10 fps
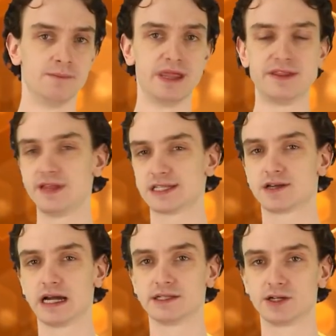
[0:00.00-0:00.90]
But then things
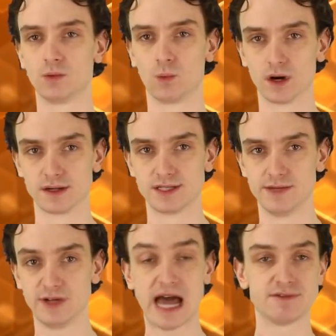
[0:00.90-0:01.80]
got a little worse.
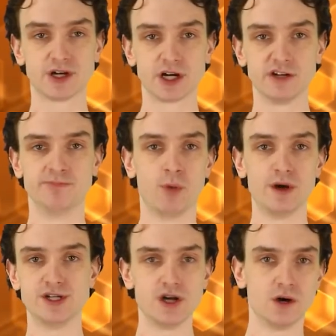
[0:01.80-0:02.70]
If you haven't heard of
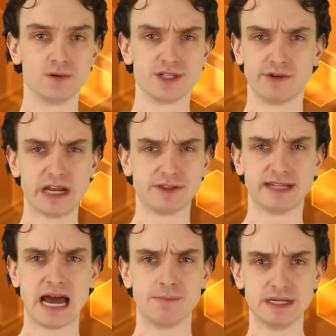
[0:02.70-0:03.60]
Boy Jones or anything
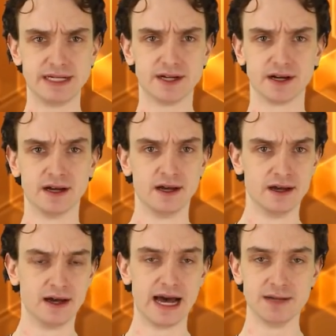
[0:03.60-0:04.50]
that happened here,
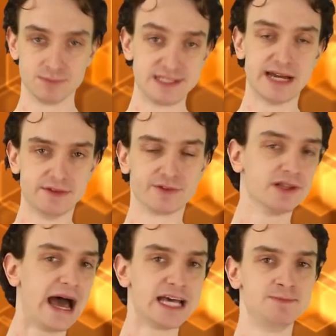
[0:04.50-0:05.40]
I saved it for
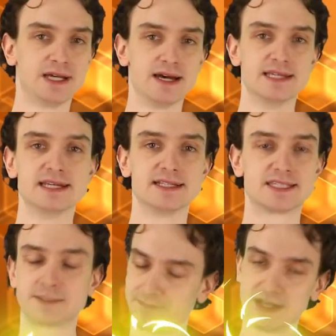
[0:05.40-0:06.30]
last because it's